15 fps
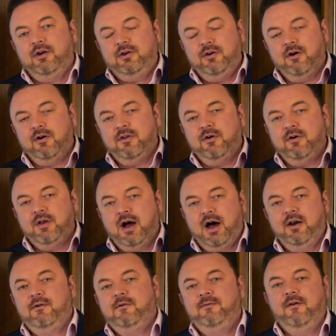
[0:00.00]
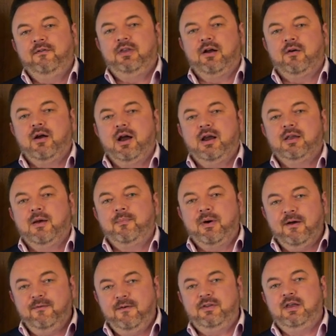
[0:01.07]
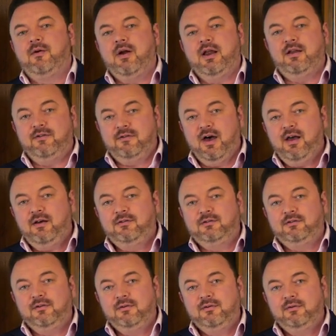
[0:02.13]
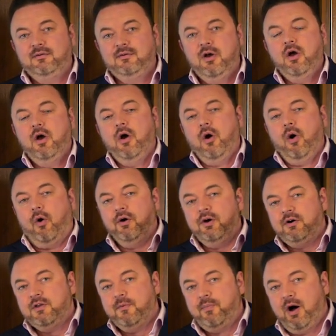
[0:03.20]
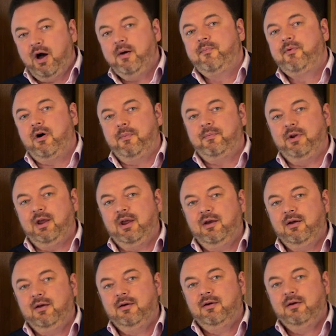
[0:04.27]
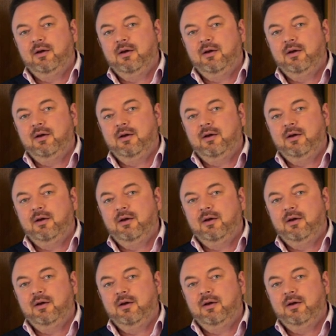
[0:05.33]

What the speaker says: you're going to earn 150 grand and pay 50 grand in tax, or you're going to buy a property,